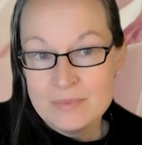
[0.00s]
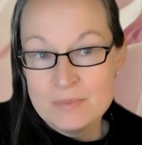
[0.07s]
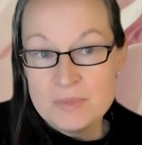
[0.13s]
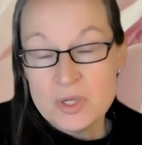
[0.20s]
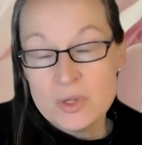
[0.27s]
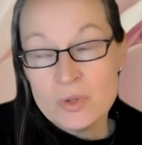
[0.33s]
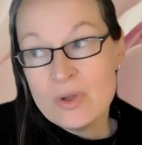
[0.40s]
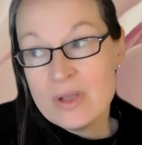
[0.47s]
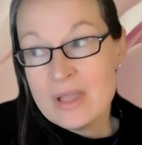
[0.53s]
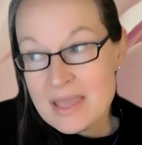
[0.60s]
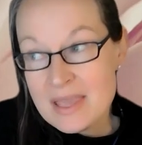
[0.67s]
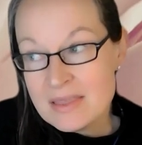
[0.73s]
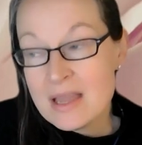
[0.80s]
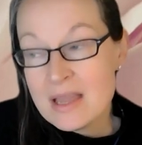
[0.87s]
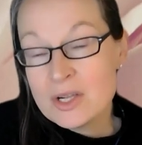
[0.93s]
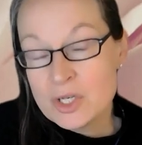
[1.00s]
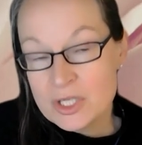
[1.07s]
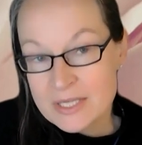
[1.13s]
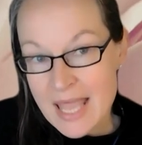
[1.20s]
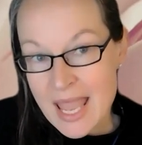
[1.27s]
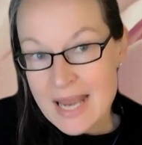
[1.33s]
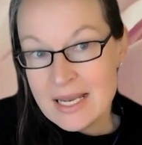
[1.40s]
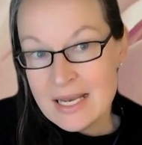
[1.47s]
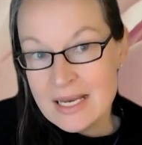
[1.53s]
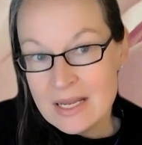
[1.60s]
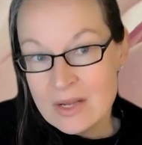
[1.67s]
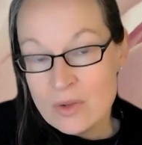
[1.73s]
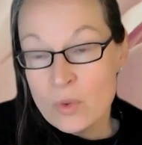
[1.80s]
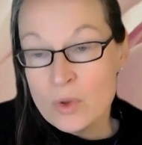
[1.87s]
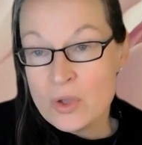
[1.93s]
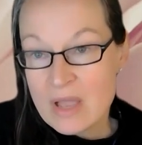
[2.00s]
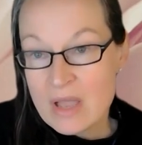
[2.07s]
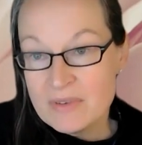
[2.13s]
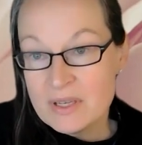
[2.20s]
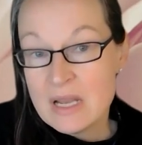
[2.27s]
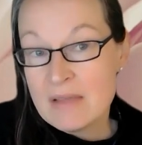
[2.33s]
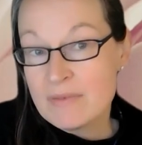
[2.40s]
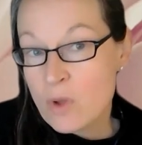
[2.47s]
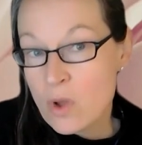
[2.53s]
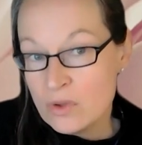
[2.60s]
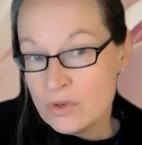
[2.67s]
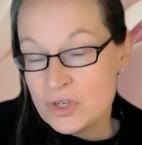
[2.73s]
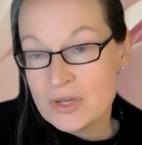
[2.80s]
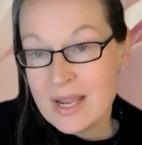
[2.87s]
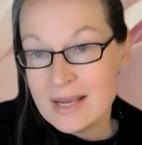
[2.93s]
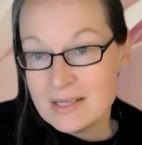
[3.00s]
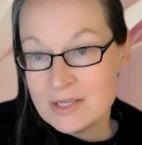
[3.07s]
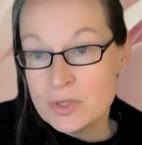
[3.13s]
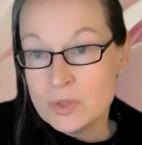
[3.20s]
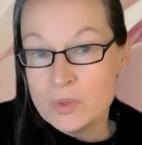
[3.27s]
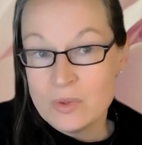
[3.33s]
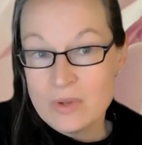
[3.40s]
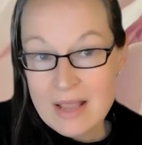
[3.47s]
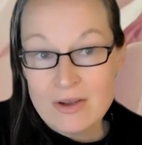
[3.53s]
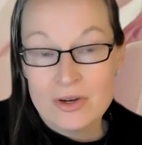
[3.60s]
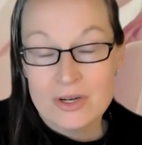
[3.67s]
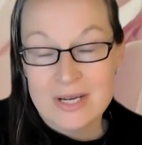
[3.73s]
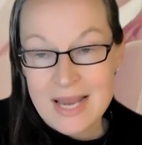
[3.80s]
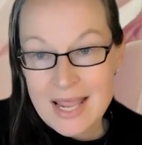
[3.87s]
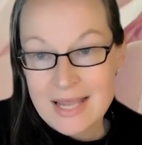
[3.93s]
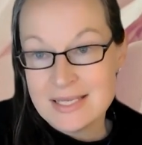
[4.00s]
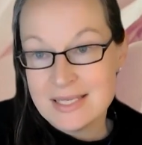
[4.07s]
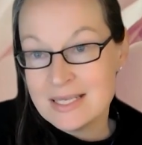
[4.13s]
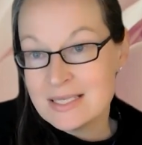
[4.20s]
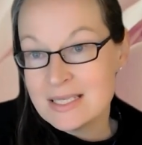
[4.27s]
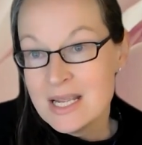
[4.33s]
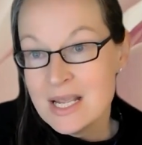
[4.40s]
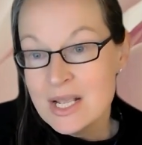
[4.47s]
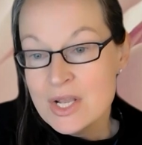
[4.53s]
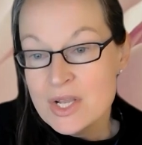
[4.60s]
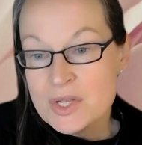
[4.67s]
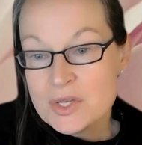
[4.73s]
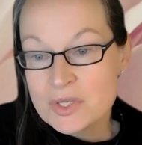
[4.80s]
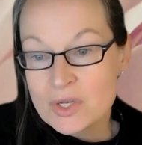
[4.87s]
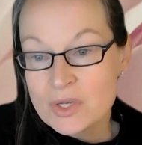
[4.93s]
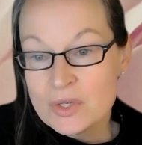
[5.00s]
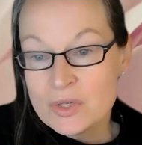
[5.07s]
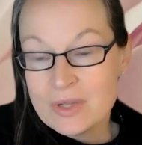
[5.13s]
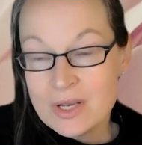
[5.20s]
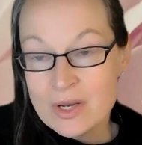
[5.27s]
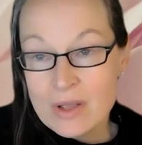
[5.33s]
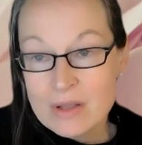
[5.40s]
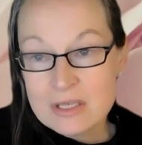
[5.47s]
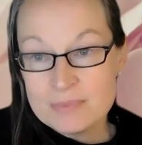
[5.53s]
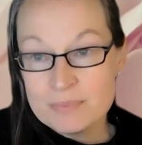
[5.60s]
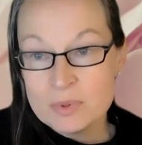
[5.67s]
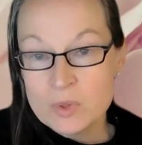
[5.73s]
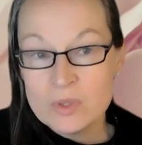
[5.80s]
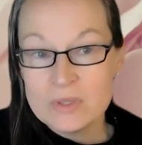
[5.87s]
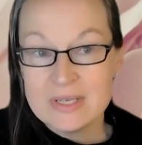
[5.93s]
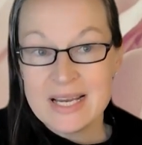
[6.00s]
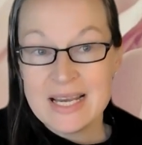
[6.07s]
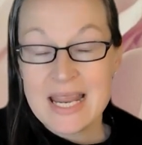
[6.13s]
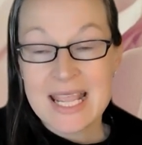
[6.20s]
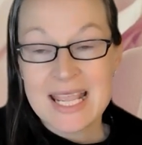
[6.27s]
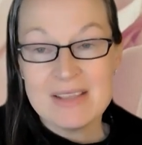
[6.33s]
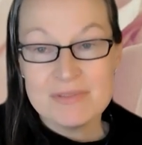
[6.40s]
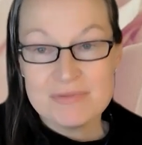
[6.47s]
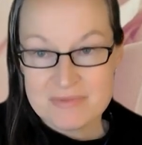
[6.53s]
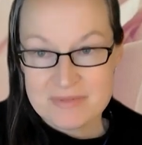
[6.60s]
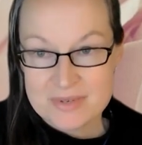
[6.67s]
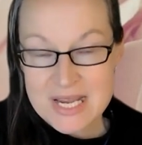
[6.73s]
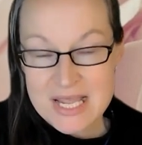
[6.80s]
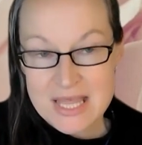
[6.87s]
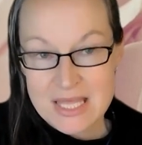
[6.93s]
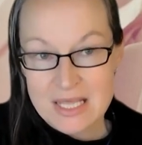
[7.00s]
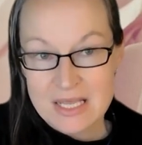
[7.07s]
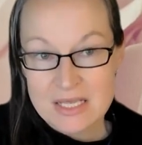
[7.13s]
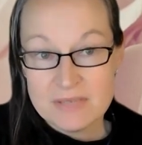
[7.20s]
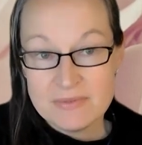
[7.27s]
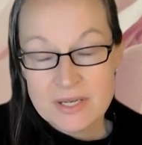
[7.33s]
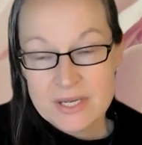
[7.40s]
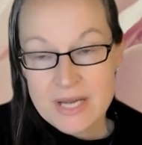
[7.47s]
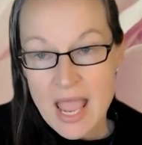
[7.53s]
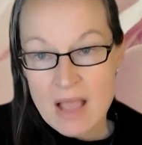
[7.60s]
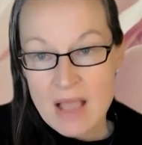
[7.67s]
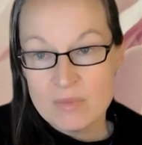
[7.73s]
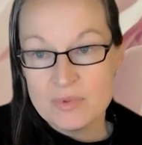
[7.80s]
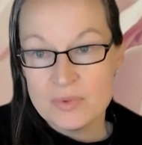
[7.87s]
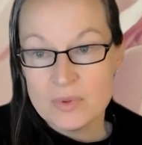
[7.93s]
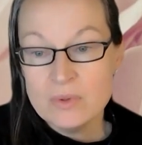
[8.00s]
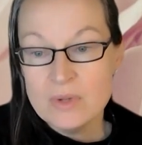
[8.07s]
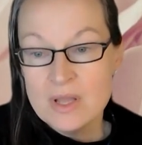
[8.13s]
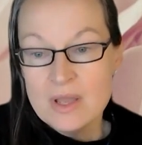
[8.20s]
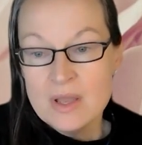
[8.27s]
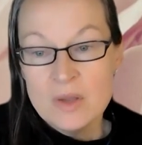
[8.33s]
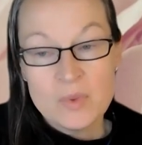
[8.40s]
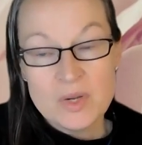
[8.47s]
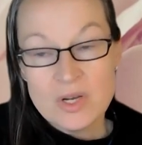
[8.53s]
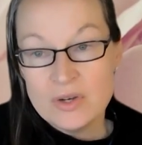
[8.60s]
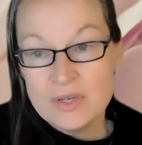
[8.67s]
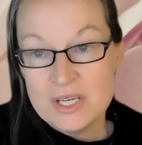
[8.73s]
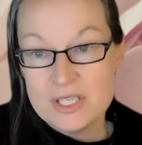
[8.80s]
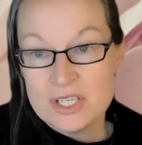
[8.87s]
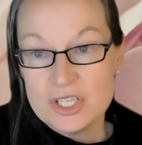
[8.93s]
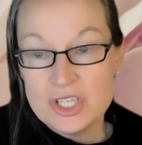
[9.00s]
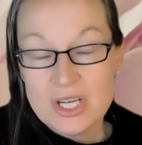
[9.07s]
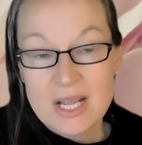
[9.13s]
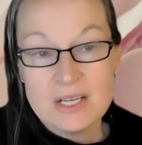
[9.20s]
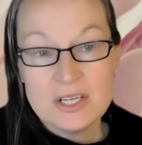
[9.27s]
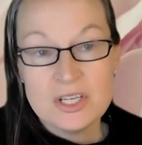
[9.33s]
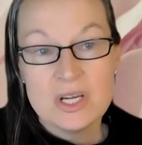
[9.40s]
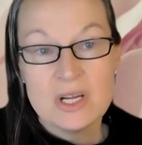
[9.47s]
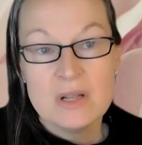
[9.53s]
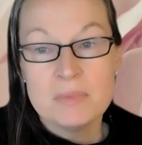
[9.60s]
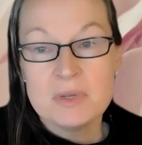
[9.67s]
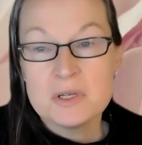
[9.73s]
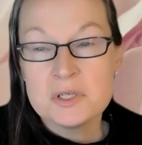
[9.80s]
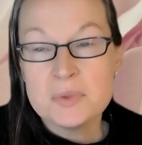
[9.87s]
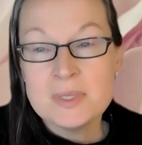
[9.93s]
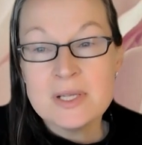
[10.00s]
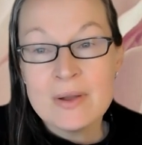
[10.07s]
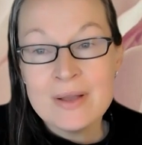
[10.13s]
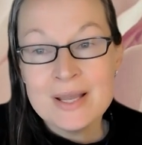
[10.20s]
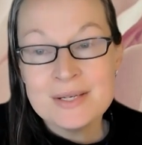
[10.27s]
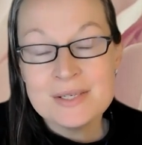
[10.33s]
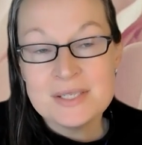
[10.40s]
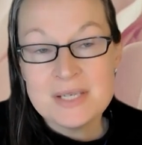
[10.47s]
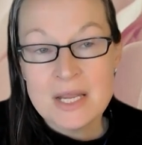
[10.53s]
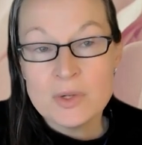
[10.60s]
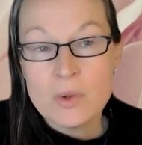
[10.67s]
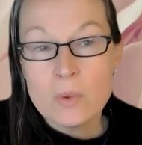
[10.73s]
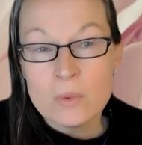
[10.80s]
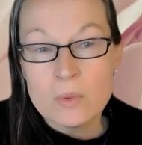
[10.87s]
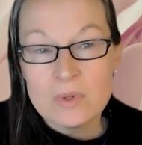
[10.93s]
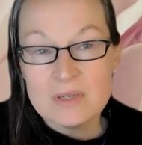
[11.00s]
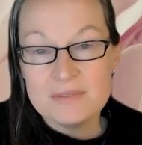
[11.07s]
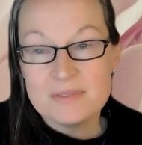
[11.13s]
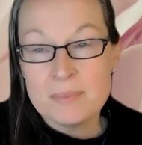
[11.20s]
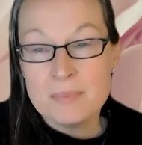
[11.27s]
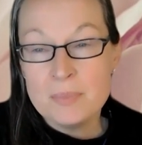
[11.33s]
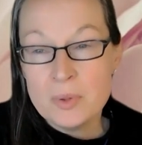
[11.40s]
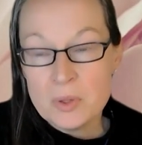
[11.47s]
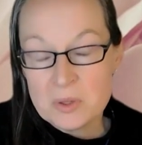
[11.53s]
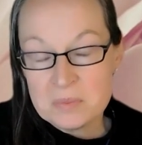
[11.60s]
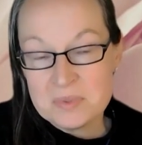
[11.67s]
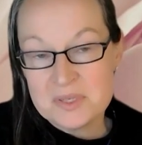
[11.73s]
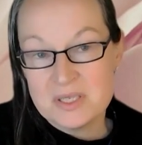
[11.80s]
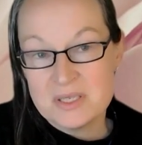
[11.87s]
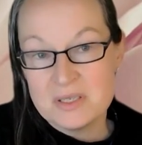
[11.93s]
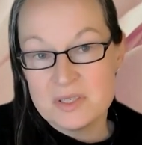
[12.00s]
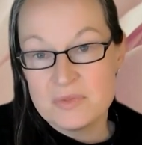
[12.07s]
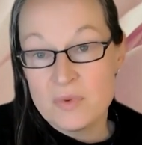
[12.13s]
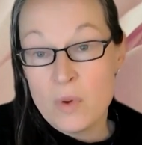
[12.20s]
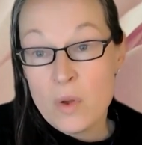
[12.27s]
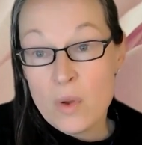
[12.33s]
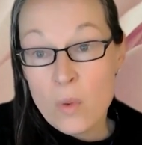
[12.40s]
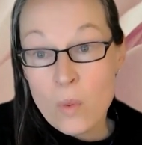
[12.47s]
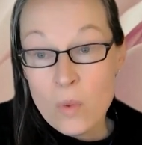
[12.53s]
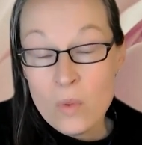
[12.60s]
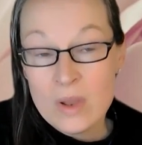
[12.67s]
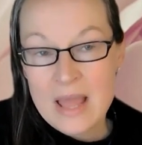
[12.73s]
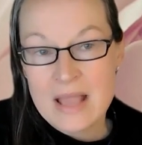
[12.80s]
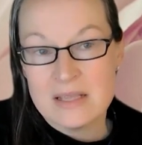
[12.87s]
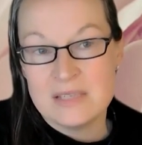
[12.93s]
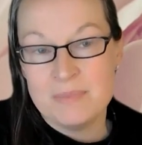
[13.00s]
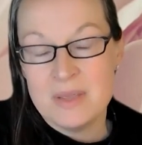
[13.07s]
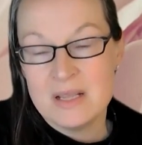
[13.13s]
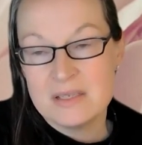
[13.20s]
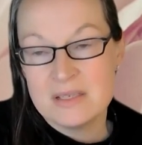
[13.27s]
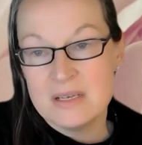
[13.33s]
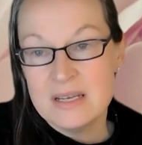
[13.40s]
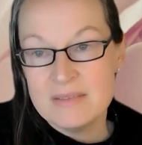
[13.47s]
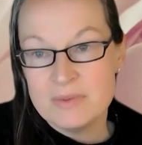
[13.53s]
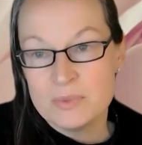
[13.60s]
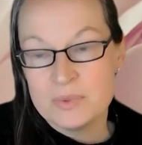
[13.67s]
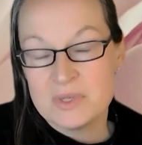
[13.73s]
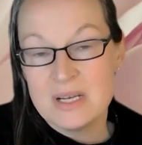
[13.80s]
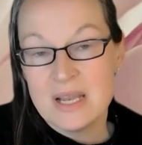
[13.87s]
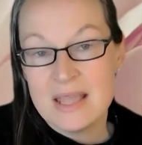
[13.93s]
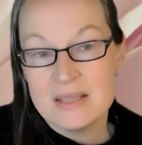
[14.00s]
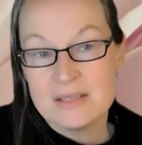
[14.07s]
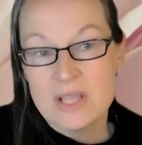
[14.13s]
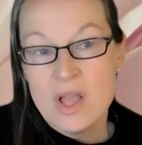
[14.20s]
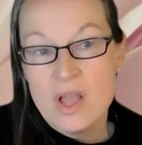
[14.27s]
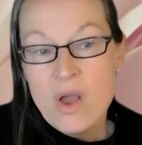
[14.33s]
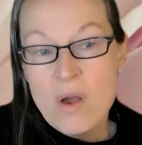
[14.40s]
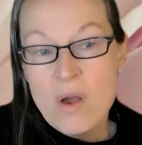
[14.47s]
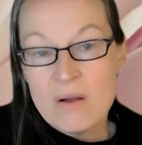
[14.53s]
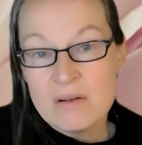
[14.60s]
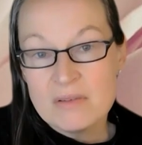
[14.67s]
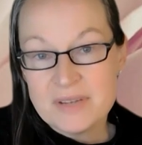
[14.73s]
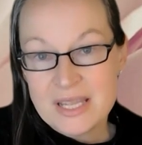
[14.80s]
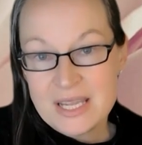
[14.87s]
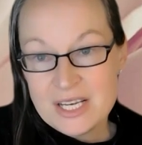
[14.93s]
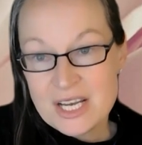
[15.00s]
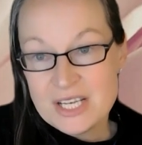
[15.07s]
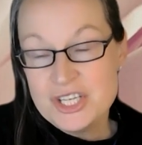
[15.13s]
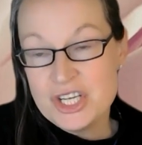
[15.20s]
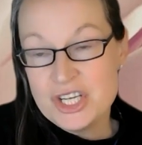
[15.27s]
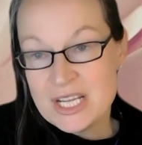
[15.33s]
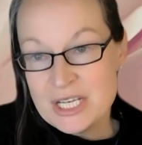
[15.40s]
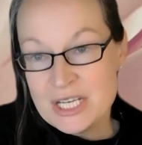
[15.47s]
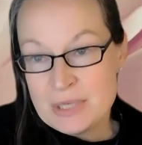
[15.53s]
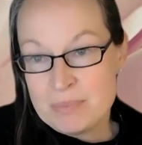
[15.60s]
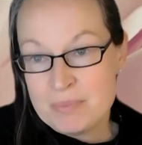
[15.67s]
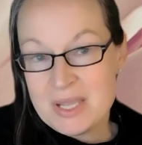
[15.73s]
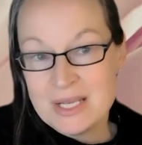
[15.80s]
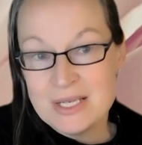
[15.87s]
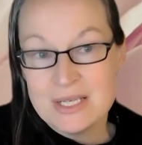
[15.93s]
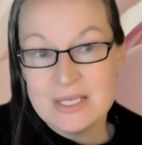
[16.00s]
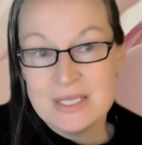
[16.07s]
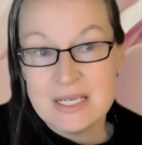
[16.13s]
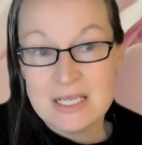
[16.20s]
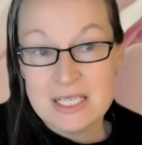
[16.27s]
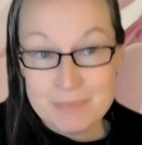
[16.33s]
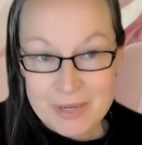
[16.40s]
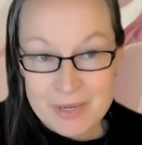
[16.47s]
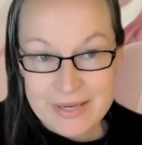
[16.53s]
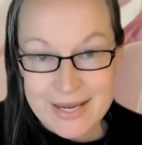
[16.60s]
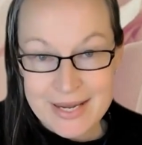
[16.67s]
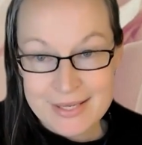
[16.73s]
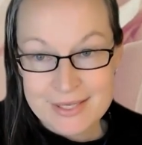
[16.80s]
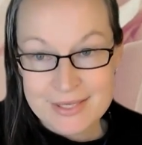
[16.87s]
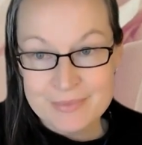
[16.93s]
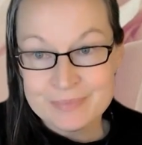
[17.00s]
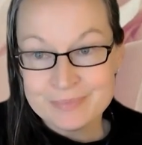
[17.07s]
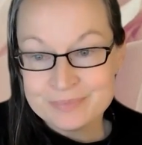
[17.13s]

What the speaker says: So you either are creating it or you have a life contract to create it. So, exploring everything is very helpful. We don't need to judge because we don't understand all of the purposes for all aspects and levels and layers of each independent experience.